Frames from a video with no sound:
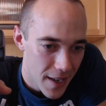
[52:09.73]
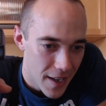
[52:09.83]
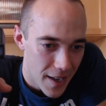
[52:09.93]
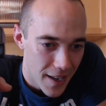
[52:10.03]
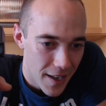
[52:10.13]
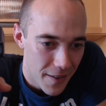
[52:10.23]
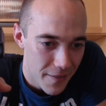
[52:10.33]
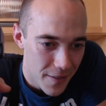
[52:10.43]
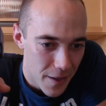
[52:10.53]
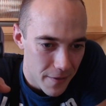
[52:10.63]

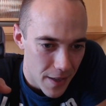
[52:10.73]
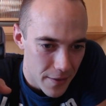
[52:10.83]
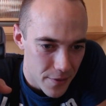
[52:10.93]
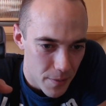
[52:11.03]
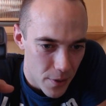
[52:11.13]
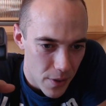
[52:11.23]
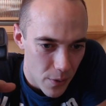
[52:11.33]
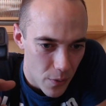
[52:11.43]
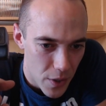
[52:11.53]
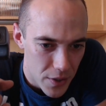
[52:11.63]
Love the live stream, but I really
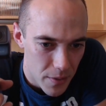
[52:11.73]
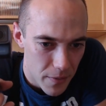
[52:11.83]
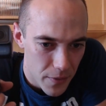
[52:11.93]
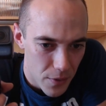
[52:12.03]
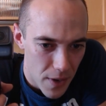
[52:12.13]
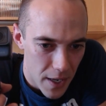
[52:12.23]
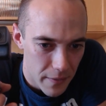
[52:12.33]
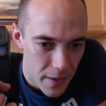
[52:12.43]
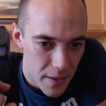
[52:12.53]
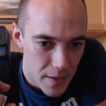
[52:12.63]
want to watch some of your riding
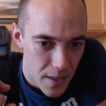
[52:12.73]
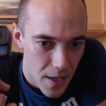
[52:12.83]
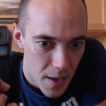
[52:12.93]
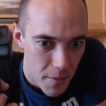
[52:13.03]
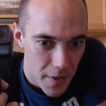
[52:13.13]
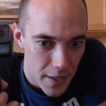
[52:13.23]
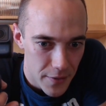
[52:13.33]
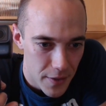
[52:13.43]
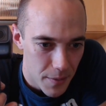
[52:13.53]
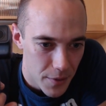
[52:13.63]
vids. But thanks
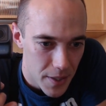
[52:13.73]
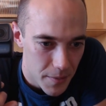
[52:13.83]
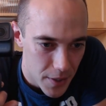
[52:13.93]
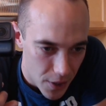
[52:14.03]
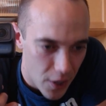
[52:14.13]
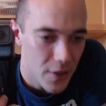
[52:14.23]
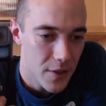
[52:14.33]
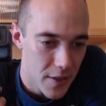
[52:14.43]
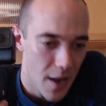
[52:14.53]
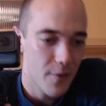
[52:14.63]
for the gimbal tips and
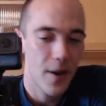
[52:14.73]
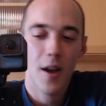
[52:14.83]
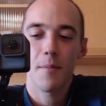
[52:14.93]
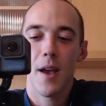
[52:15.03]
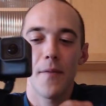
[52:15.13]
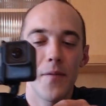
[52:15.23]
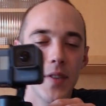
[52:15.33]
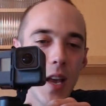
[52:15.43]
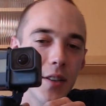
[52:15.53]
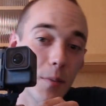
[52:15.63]
knowledge. Yeah, right on, man.
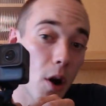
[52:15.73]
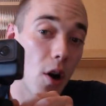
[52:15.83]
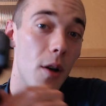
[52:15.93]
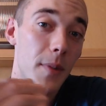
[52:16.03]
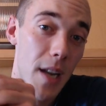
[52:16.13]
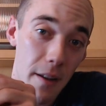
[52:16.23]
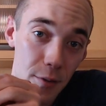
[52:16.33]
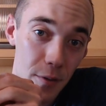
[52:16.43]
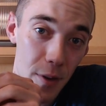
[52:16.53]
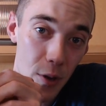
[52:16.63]
Yeah, tomorrow I'm gonna have a
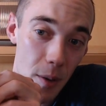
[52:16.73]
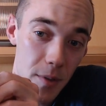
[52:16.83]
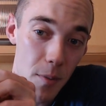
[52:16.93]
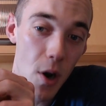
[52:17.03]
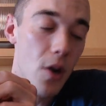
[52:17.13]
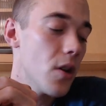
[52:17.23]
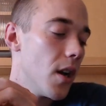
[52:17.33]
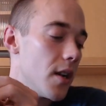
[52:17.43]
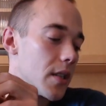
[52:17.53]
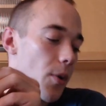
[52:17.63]
new video up. Tomorrow
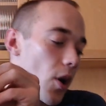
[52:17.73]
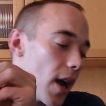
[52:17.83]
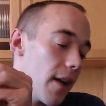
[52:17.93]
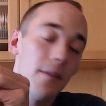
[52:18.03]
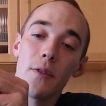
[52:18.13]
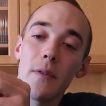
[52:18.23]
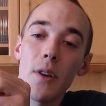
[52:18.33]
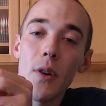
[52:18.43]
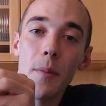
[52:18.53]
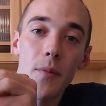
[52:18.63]
I have a new
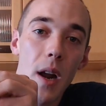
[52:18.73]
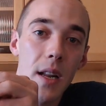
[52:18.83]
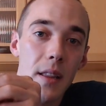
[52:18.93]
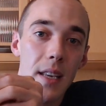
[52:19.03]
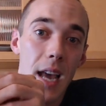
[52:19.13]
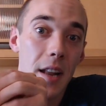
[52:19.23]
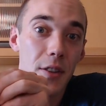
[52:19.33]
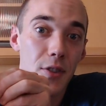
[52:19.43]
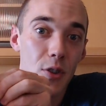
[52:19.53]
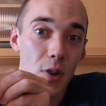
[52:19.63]
video up riding the
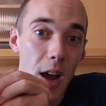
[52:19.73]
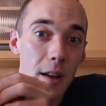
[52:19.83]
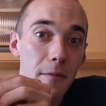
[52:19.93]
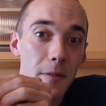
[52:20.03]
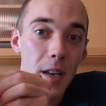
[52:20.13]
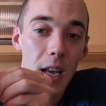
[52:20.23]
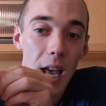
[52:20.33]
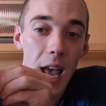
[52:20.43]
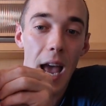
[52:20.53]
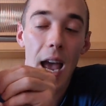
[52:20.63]
Canyon Strive,
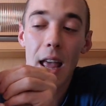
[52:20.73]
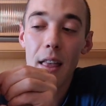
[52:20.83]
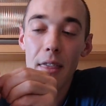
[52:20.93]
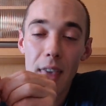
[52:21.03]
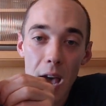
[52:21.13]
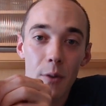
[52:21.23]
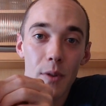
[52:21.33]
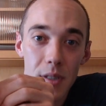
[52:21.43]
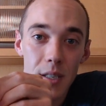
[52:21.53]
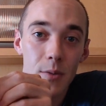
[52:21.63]
and that
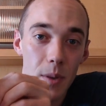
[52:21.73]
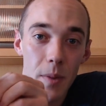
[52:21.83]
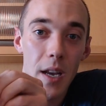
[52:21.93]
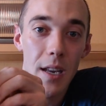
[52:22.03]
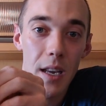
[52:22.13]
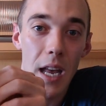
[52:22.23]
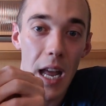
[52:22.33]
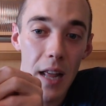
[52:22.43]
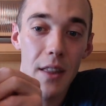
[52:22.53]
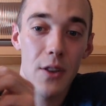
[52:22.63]
was a sweet bike, and
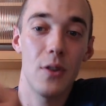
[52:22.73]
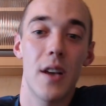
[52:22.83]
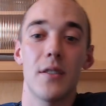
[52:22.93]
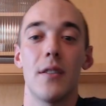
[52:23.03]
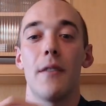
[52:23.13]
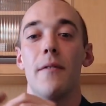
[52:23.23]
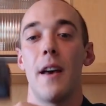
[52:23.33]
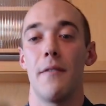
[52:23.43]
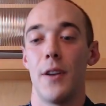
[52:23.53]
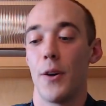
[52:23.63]
I think you guys will love
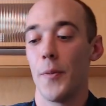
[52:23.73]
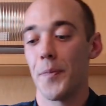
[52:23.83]
that video.